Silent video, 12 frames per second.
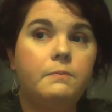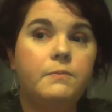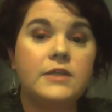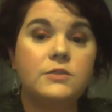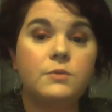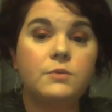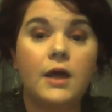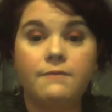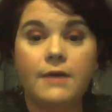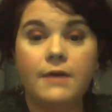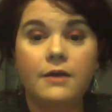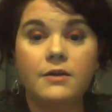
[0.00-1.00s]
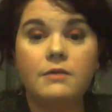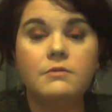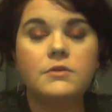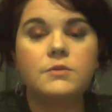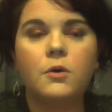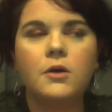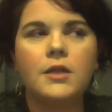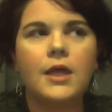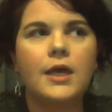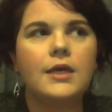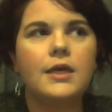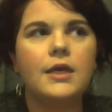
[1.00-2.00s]
That's what I found. It was more
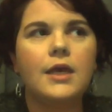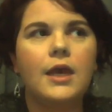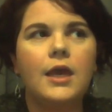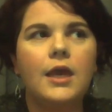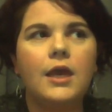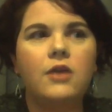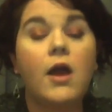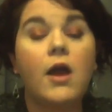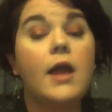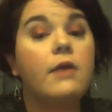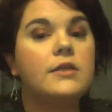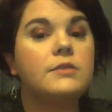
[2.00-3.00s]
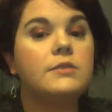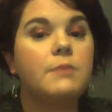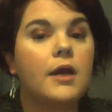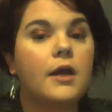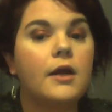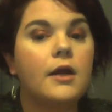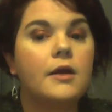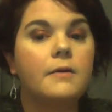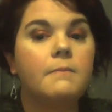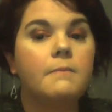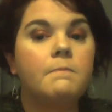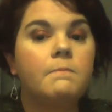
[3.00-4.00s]
like a dry erase marker
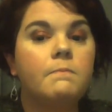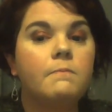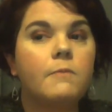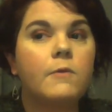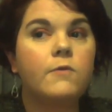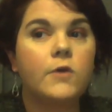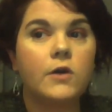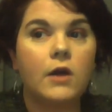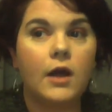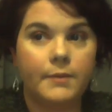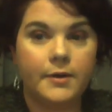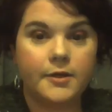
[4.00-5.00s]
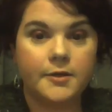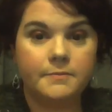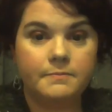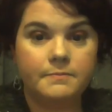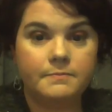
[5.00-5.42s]
for your eyeball.